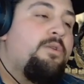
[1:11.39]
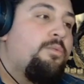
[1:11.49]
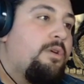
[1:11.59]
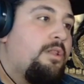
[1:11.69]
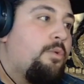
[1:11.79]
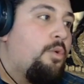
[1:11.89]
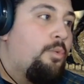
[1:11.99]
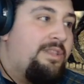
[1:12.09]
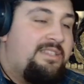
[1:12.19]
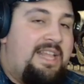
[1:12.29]
will
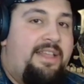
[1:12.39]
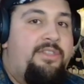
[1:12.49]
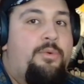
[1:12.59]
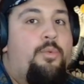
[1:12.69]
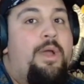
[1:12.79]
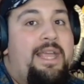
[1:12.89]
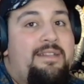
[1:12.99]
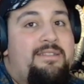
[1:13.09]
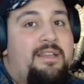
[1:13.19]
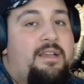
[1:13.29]
withstand the
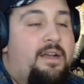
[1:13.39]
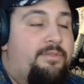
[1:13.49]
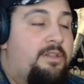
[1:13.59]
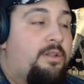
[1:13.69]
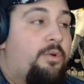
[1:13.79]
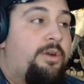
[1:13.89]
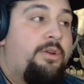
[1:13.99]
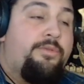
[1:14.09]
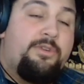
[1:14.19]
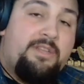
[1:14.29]
weight of the DeLorean
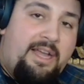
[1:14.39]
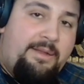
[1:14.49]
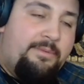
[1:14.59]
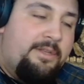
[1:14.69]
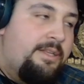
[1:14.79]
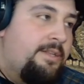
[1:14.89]
over time.